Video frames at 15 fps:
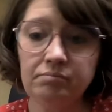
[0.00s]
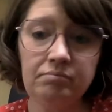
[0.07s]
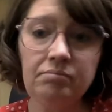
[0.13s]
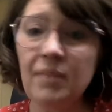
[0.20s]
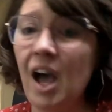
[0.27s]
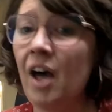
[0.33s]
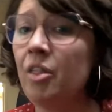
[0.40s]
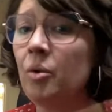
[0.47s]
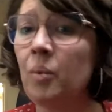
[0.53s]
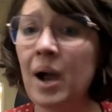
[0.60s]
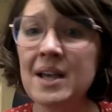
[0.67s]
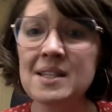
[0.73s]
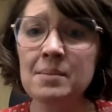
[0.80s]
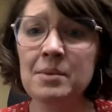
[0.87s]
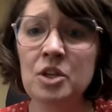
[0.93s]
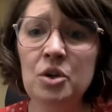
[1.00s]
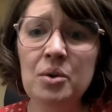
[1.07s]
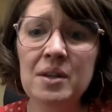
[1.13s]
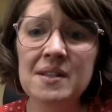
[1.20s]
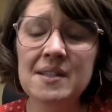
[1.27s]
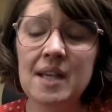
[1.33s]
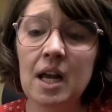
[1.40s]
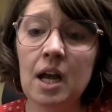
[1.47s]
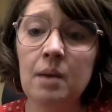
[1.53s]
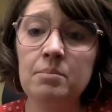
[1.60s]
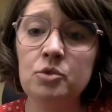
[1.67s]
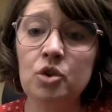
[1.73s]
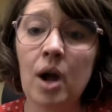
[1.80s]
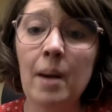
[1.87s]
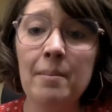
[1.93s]
Otherwise, I mean, you can set up
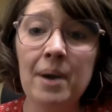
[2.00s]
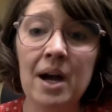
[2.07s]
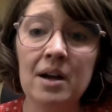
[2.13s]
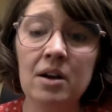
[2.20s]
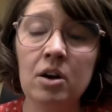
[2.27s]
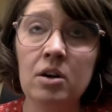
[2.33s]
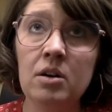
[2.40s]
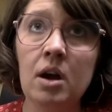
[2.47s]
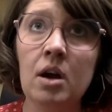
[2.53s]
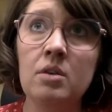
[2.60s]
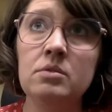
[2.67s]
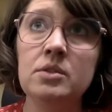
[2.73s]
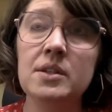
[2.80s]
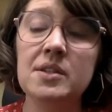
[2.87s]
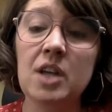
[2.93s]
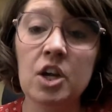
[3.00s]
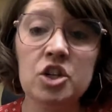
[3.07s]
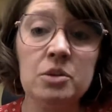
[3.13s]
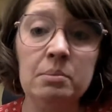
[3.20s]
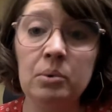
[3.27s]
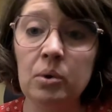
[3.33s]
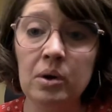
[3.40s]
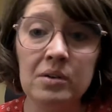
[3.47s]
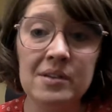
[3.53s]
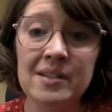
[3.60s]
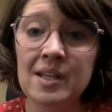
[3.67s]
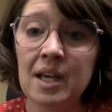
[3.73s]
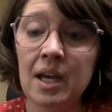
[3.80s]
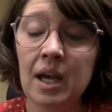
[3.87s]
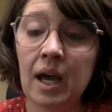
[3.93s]
Dropbox or discussion boards
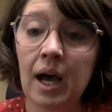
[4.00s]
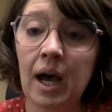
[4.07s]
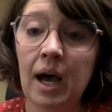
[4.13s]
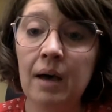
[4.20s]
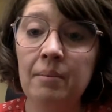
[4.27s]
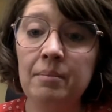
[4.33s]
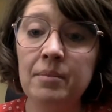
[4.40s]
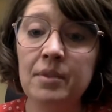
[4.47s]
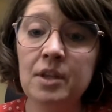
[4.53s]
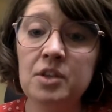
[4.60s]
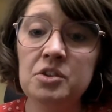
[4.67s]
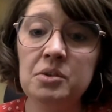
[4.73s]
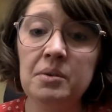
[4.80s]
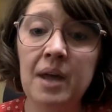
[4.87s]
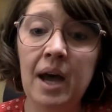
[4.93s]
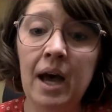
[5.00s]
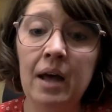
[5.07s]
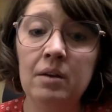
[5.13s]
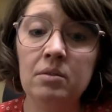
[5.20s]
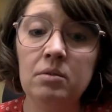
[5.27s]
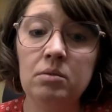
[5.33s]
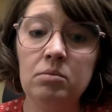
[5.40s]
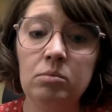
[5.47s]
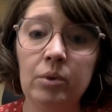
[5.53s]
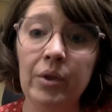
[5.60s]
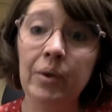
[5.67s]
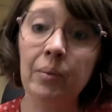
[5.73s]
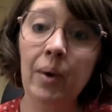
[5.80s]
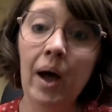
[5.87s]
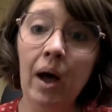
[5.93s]
that do that
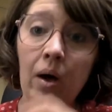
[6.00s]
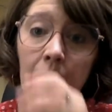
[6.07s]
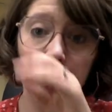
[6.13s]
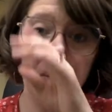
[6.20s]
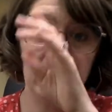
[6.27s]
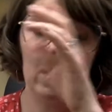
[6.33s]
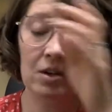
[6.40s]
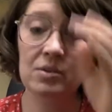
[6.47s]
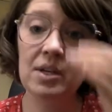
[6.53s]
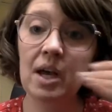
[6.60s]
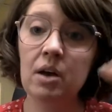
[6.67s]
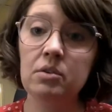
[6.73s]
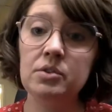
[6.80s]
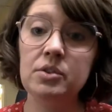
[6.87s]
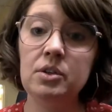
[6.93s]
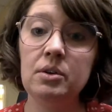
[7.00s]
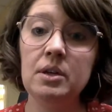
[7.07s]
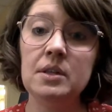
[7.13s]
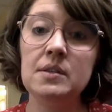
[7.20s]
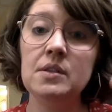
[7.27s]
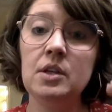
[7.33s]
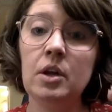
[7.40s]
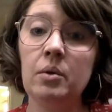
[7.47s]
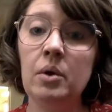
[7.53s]
really well, where you tell students,